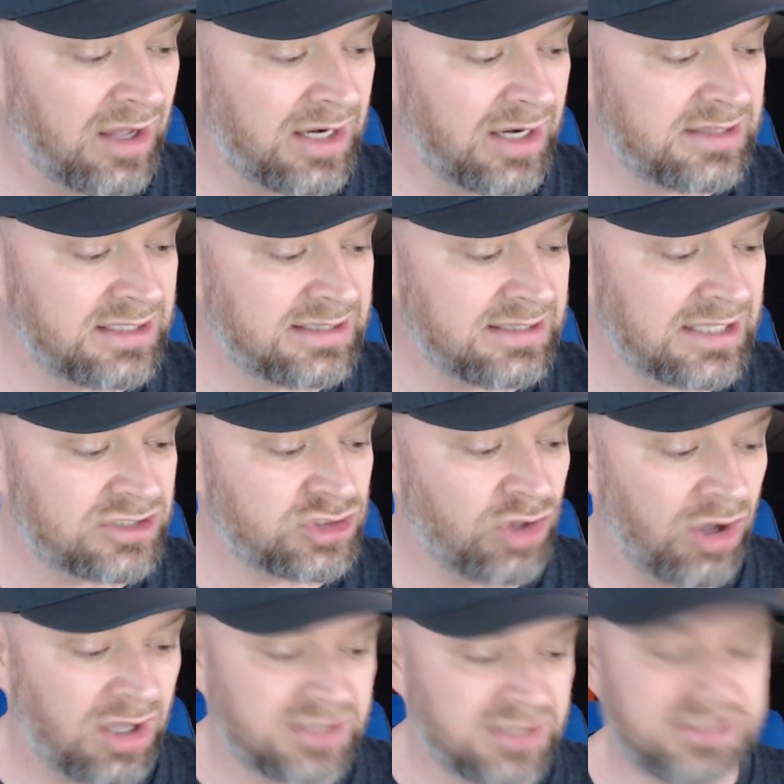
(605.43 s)
I think that's
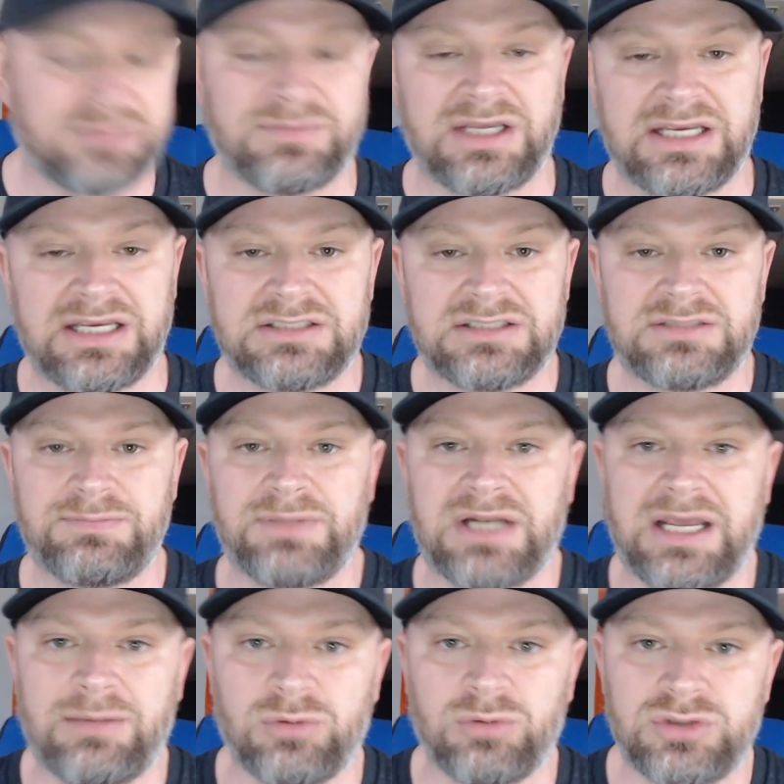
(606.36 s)
awesome that he's been
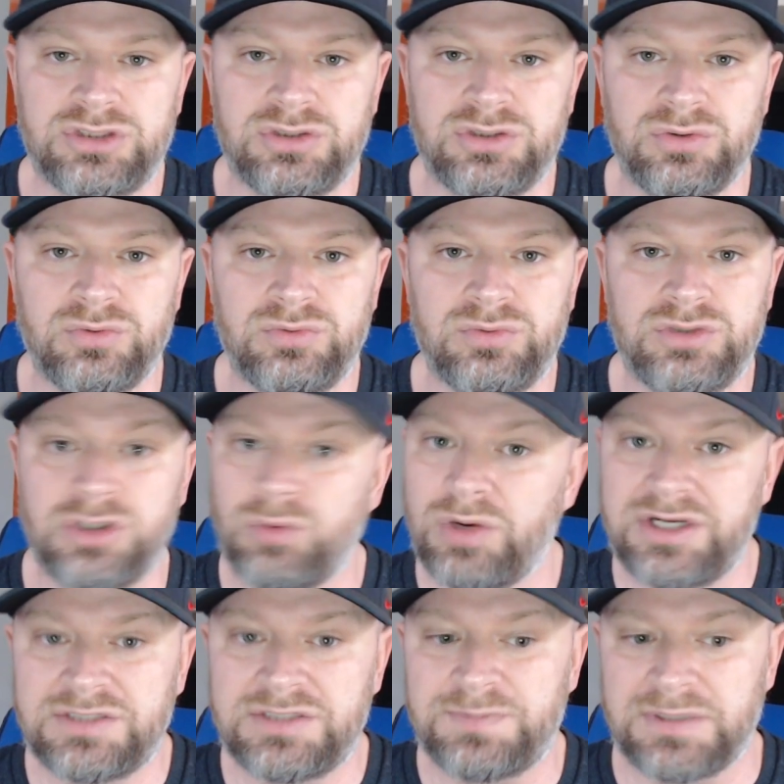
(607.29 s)
able to do
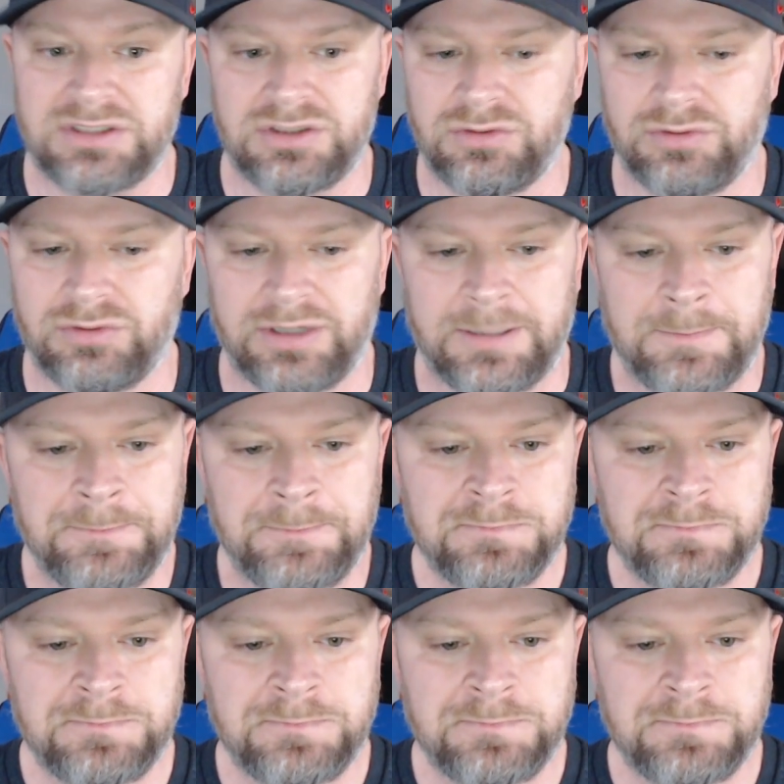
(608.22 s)
what he's been doing